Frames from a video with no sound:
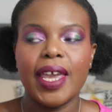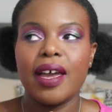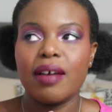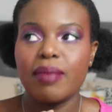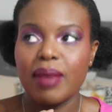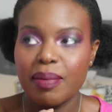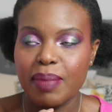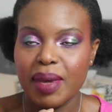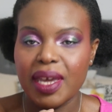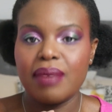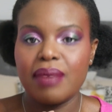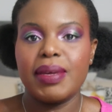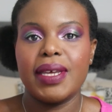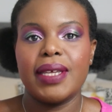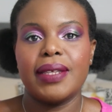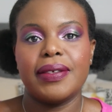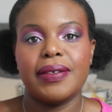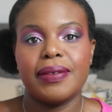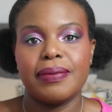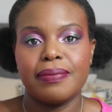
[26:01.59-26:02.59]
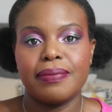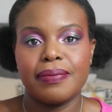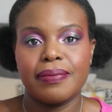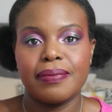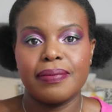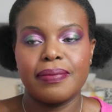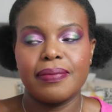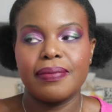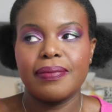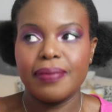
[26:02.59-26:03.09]
are my babies.
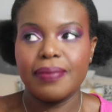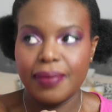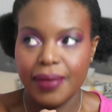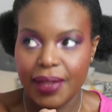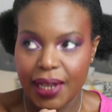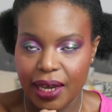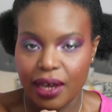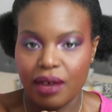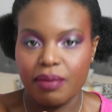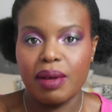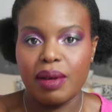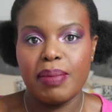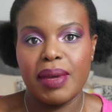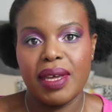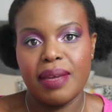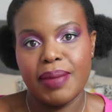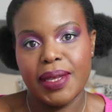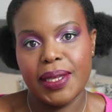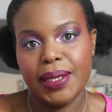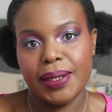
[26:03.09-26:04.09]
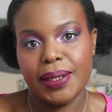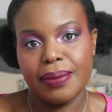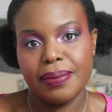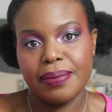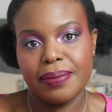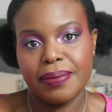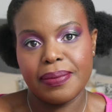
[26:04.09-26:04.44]
They are my babies.